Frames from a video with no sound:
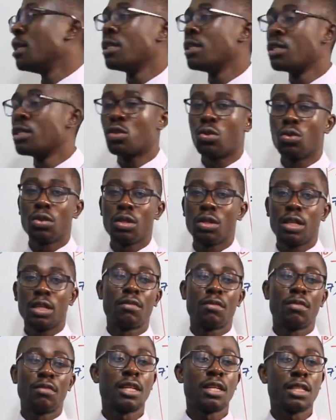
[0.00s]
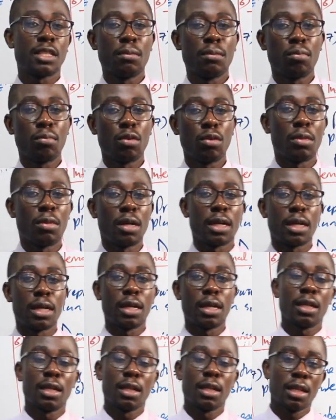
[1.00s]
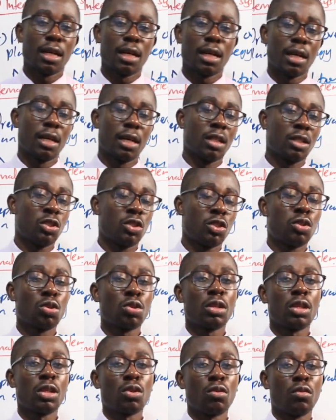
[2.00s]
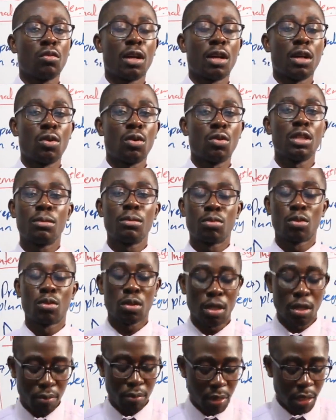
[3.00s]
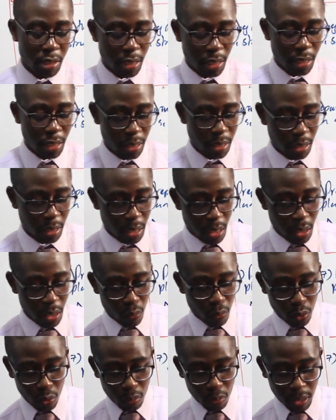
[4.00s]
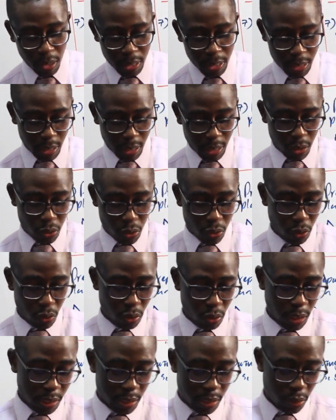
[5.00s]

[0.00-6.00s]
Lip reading: So in a very simple manner, talking of our audit program, basically, we normally tend to look at